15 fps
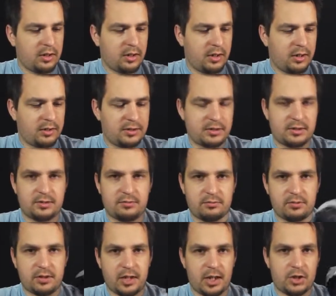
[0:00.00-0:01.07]
It's
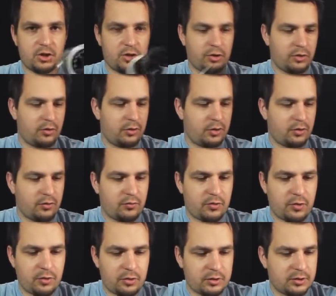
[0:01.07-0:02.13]
the actual unit, of
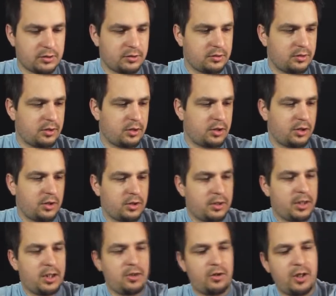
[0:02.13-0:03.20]
course.
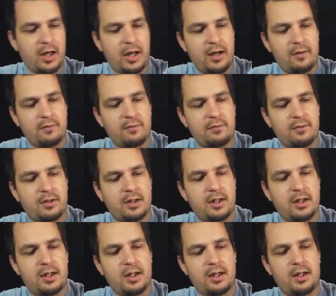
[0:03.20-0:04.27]
Then you have
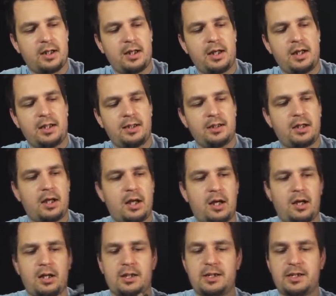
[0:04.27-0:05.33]
a
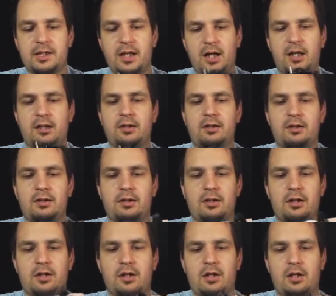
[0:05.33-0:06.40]
ton,
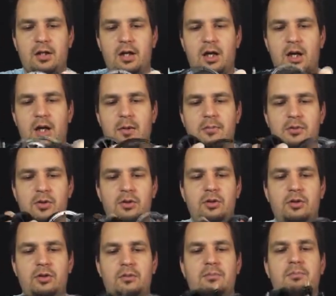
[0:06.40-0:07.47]

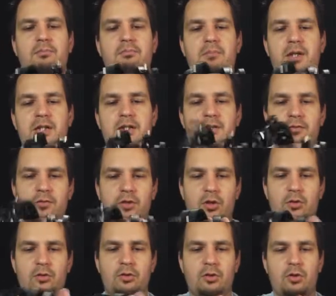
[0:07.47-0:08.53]
absolute massive
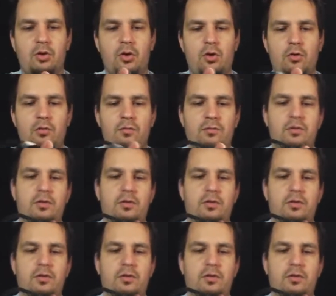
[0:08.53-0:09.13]
load of